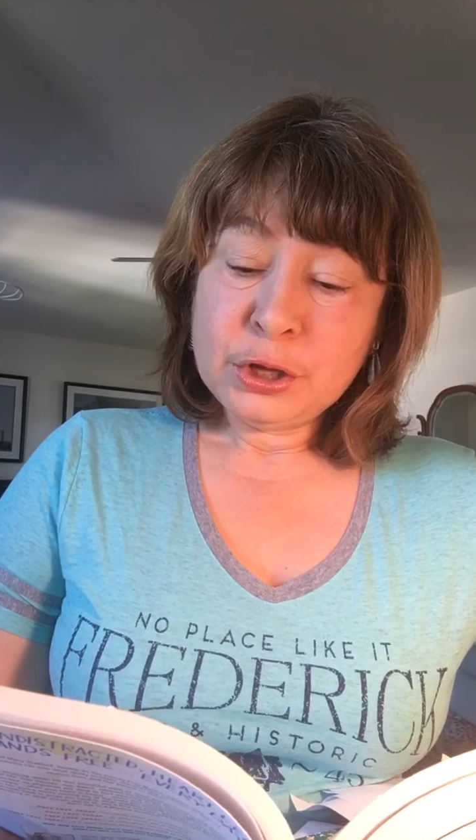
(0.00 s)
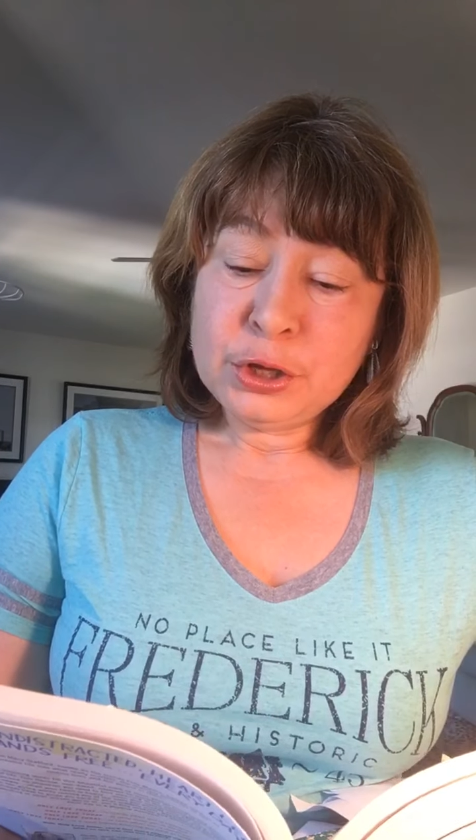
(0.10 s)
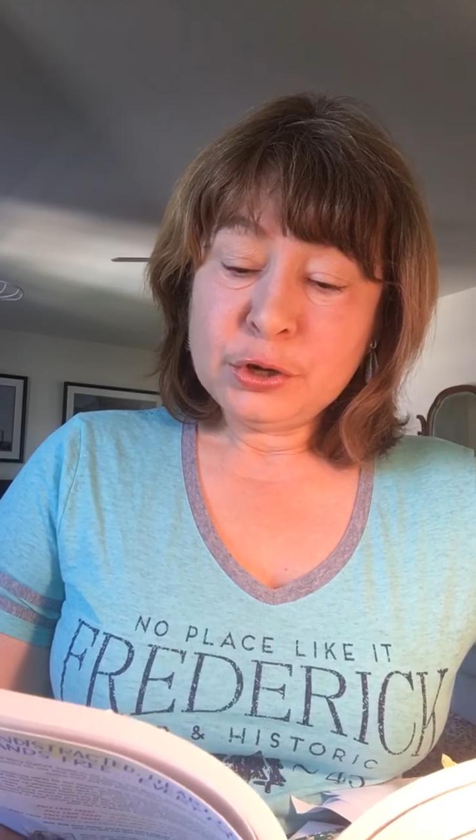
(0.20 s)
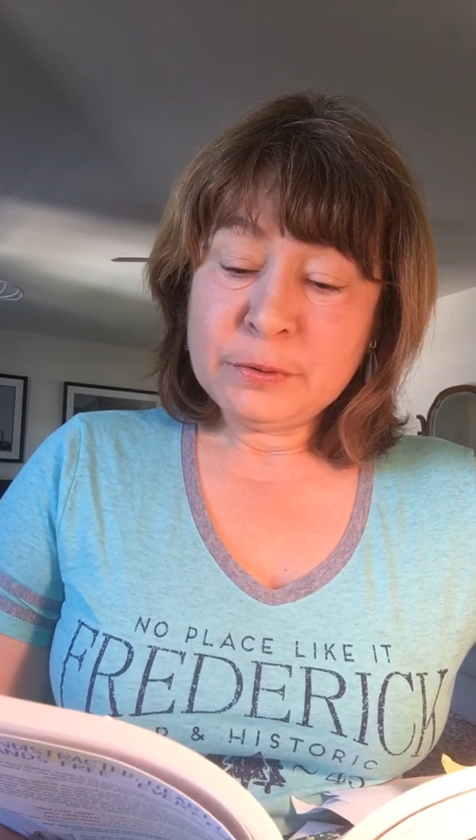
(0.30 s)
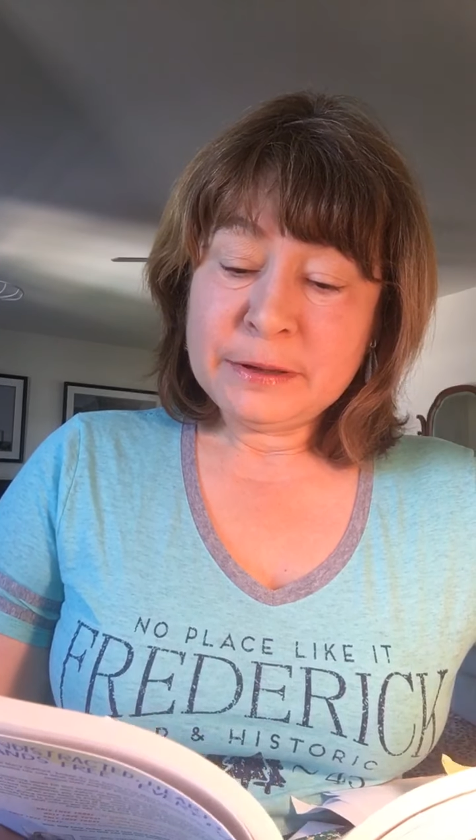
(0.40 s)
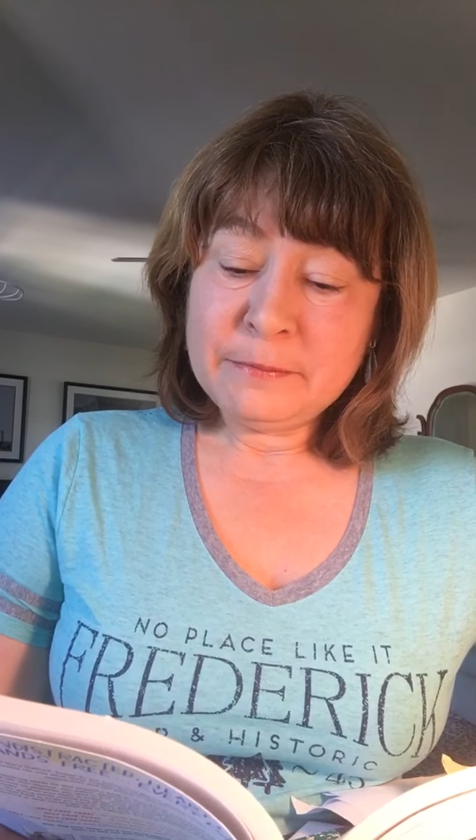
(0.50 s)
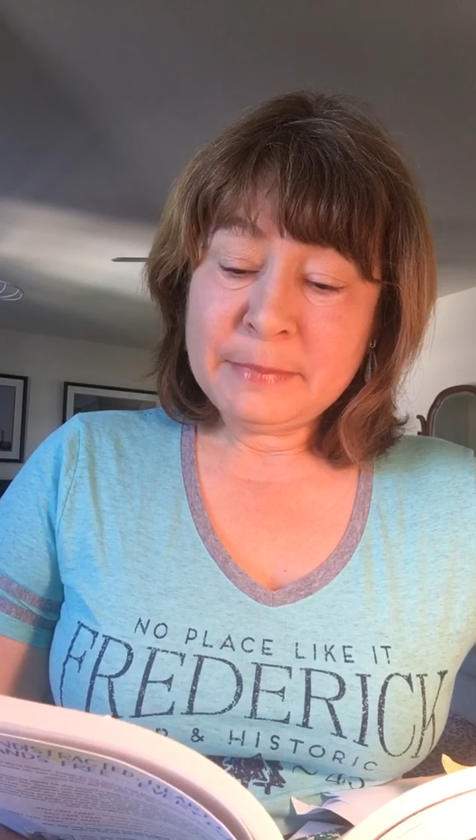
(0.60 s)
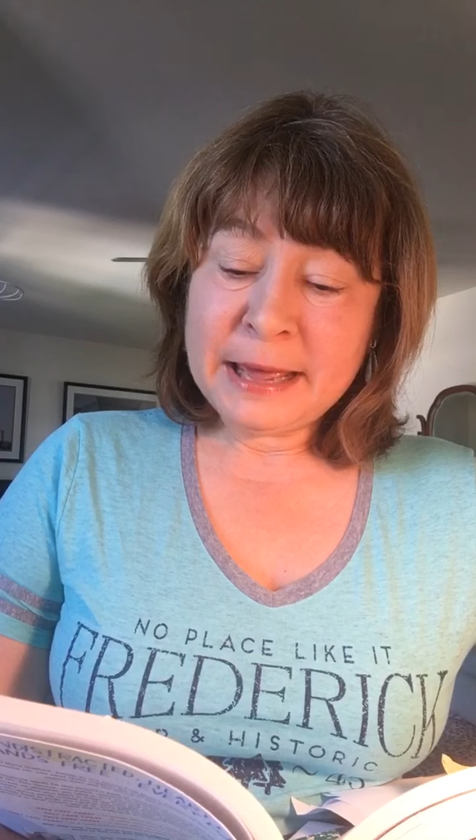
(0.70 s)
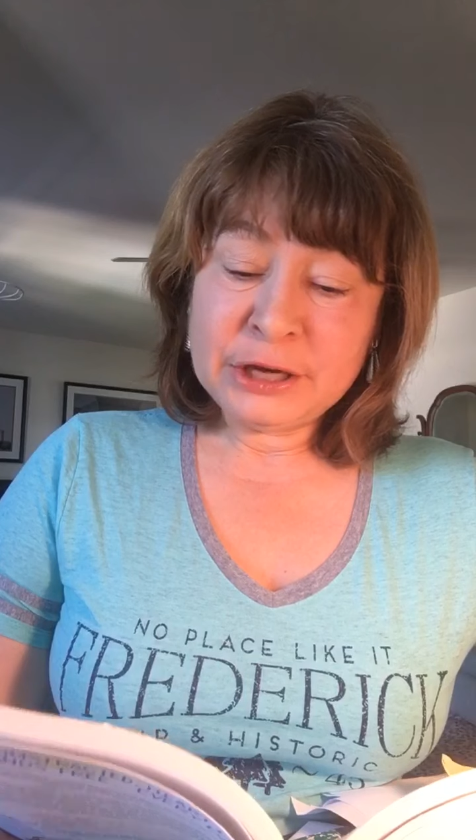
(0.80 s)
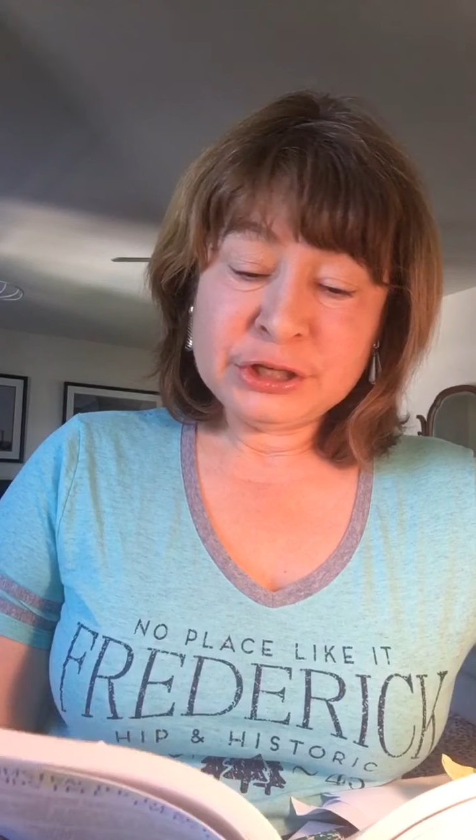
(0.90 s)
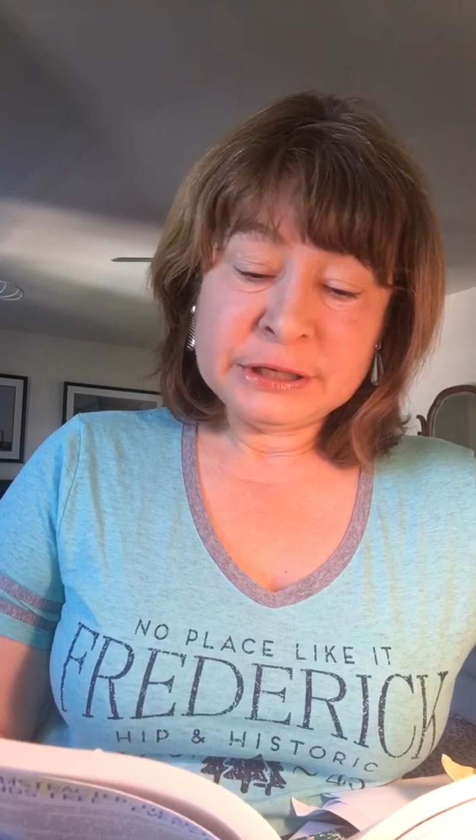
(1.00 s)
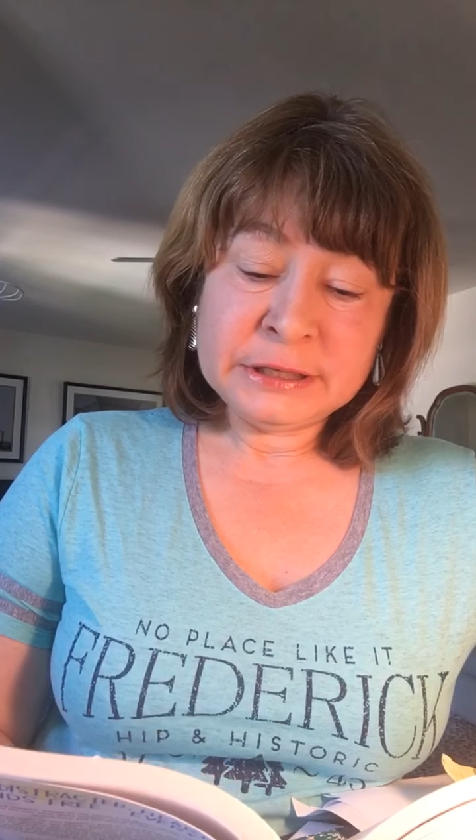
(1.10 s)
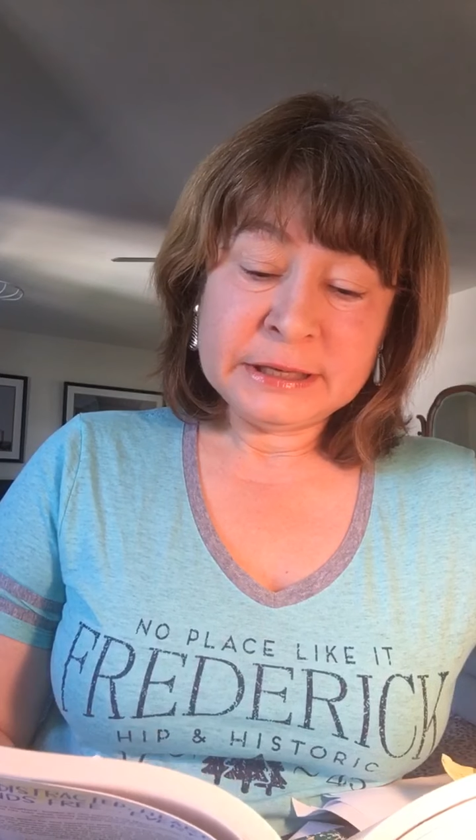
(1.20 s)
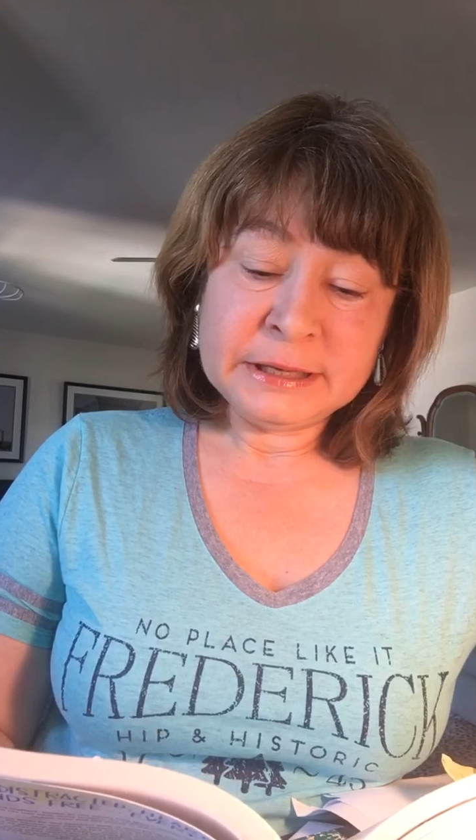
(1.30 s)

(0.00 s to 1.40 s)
you imagined,